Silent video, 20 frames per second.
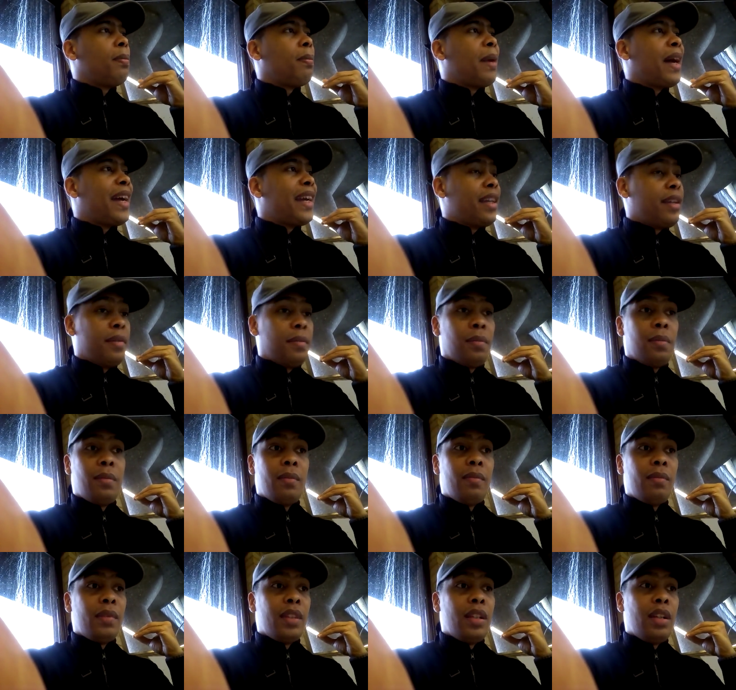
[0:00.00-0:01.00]
By
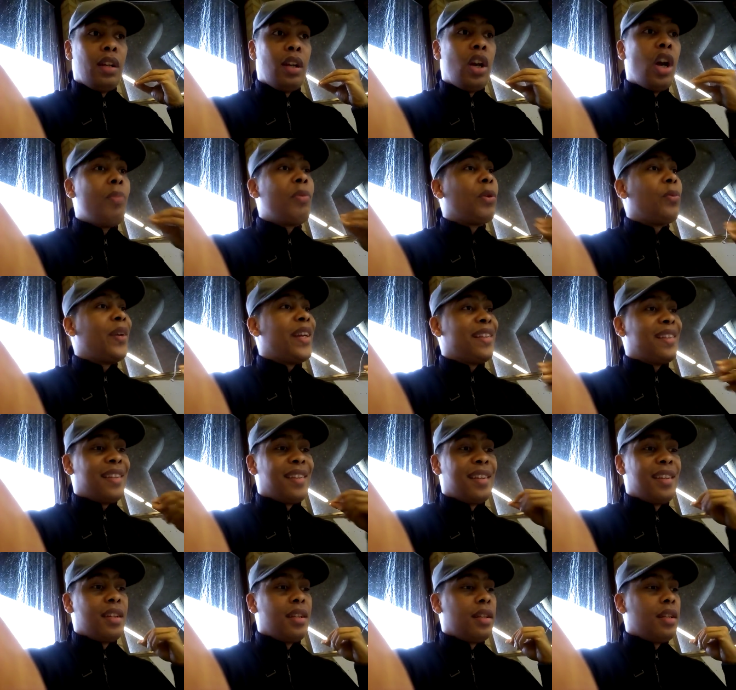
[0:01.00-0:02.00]
coming
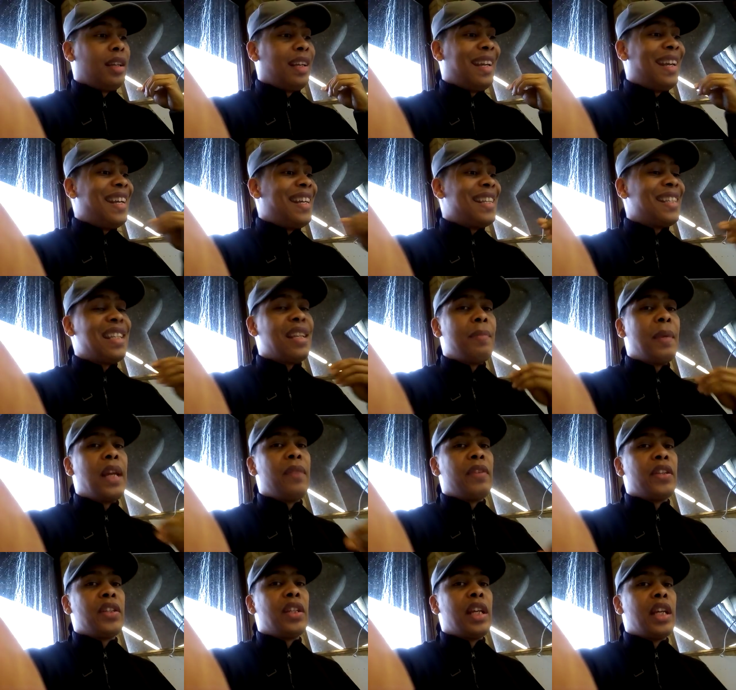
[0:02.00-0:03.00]
with instant
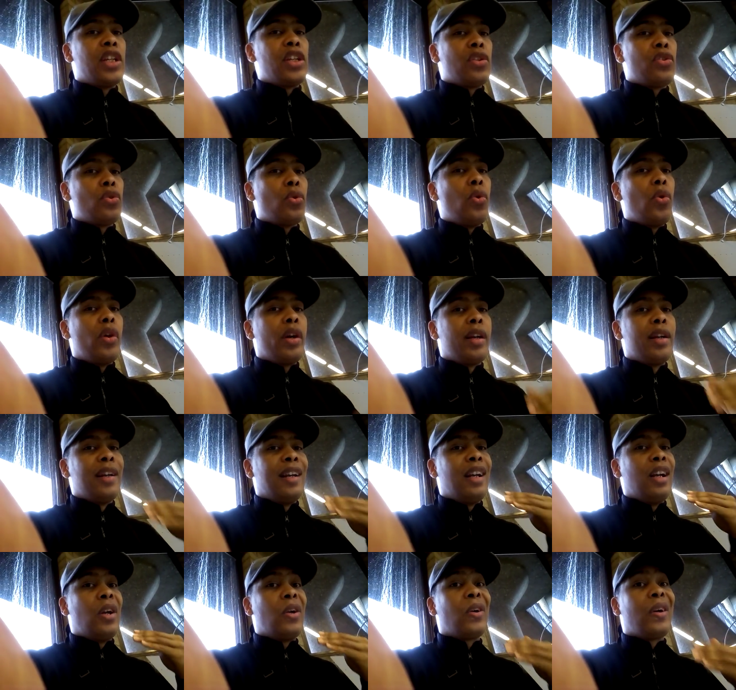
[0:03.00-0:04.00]
manifestations or
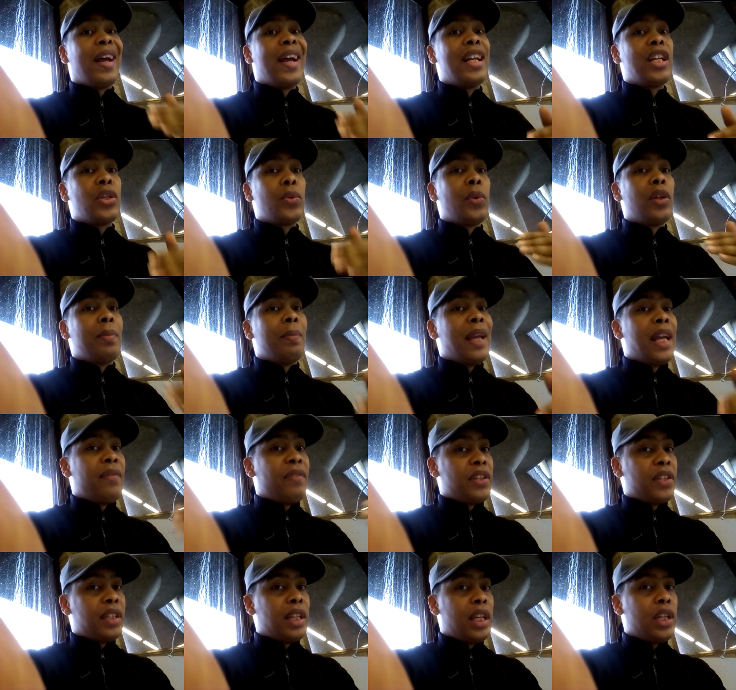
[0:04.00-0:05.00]
gradual
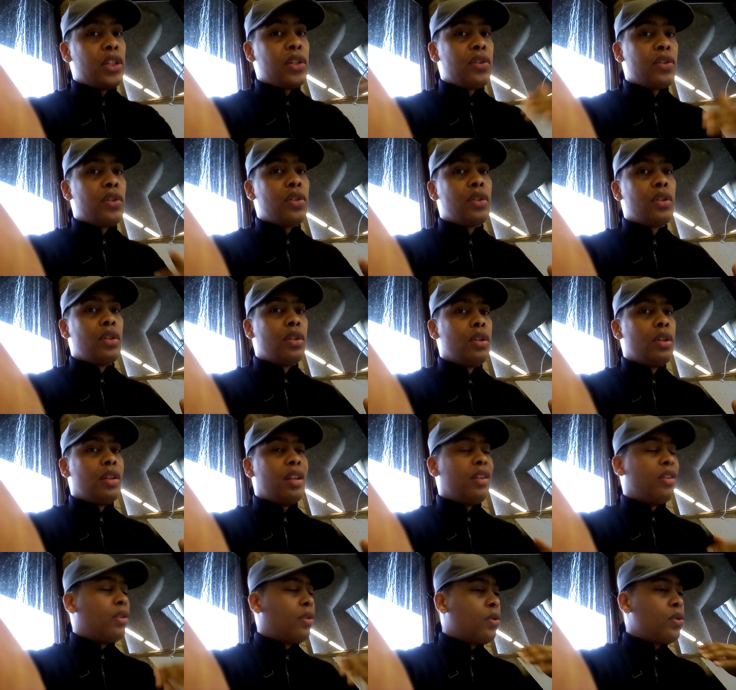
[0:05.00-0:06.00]
manifestations.
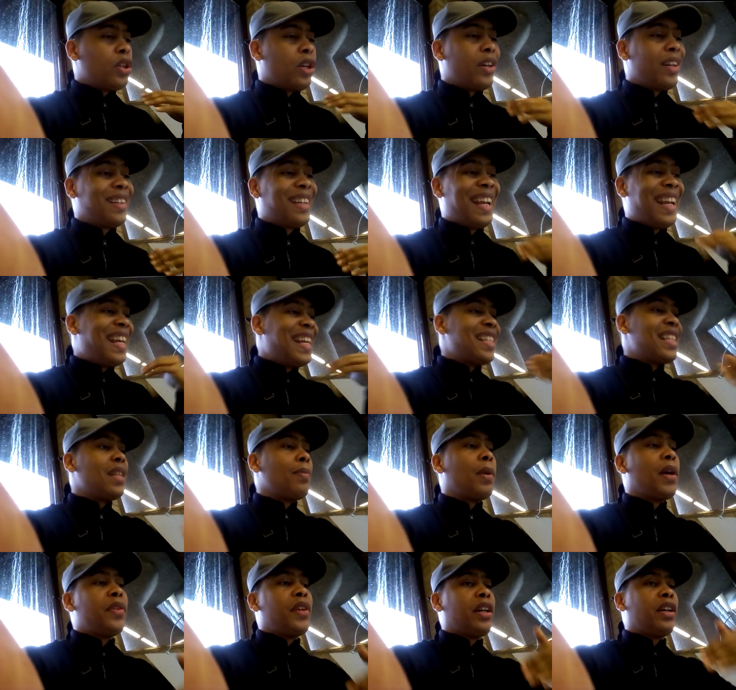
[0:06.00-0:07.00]
Those are not
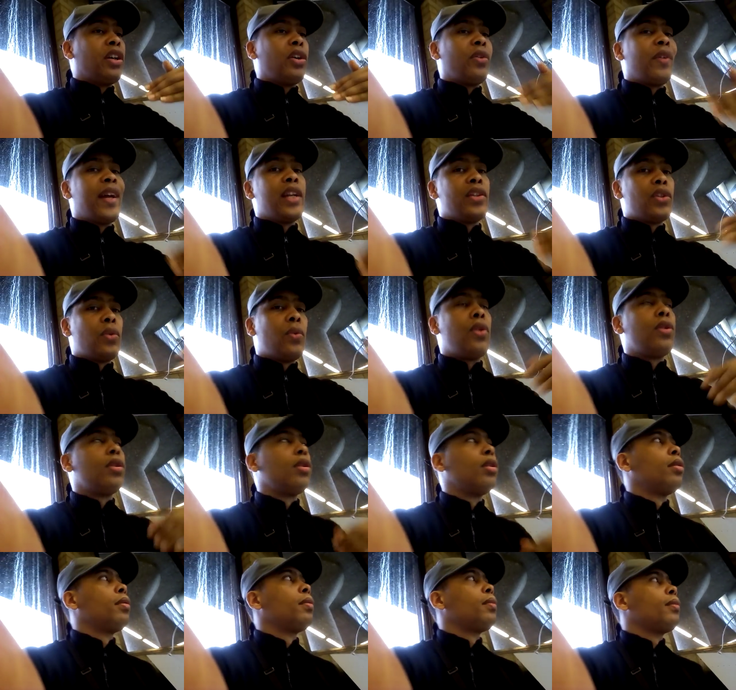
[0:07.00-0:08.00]
instant, but they're gradual.
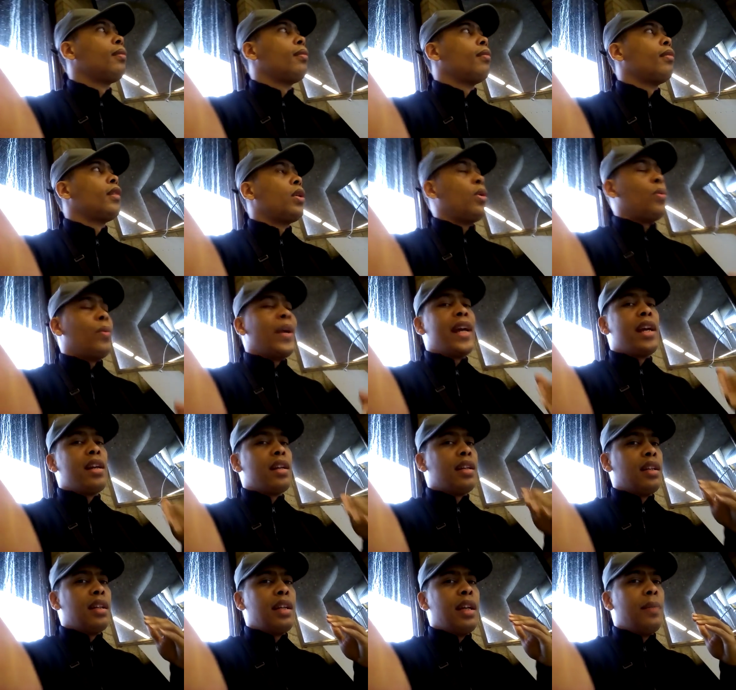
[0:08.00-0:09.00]
Whether
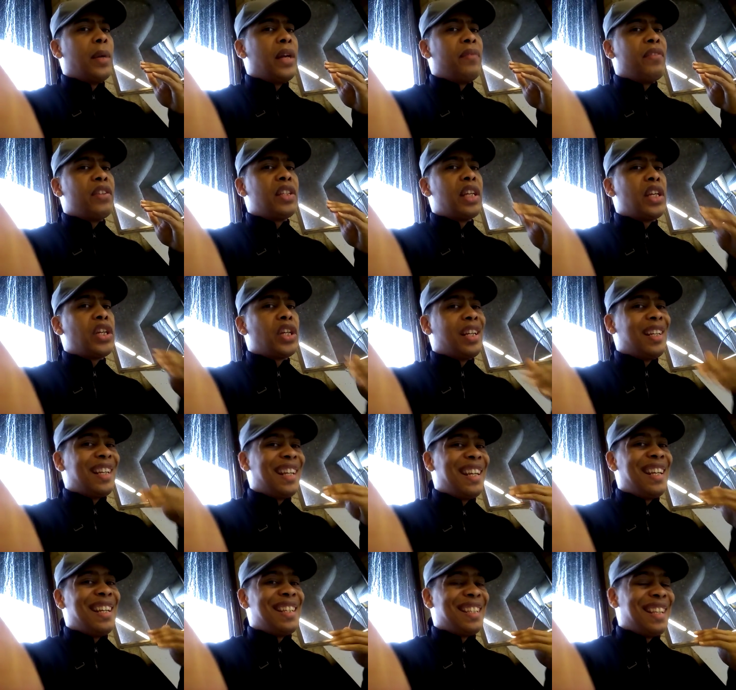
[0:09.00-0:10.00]
a manifestation
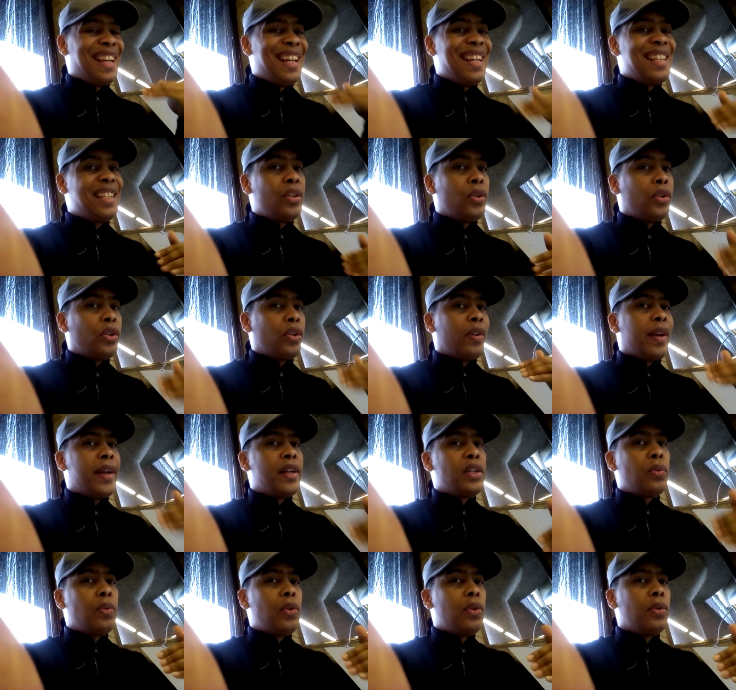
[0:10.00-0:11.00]
is instant or
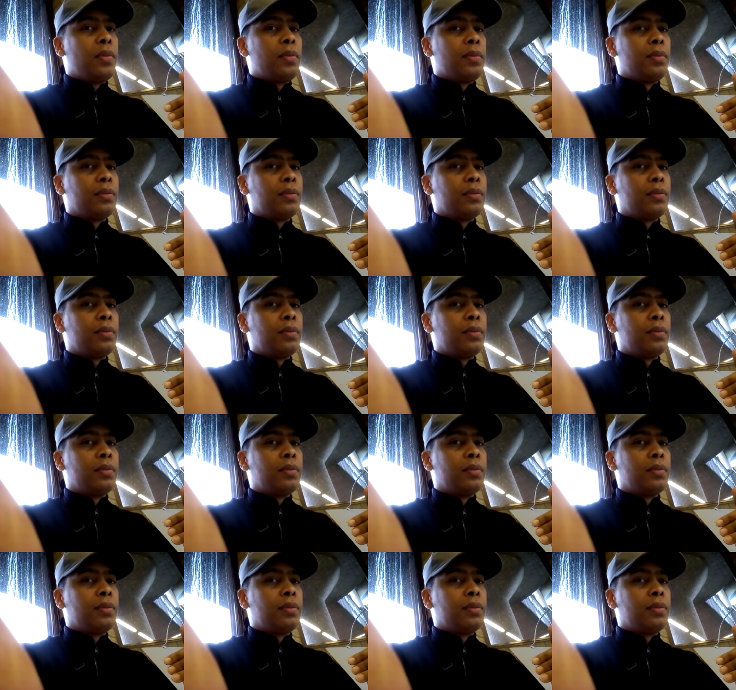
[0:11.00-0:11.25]
gradual,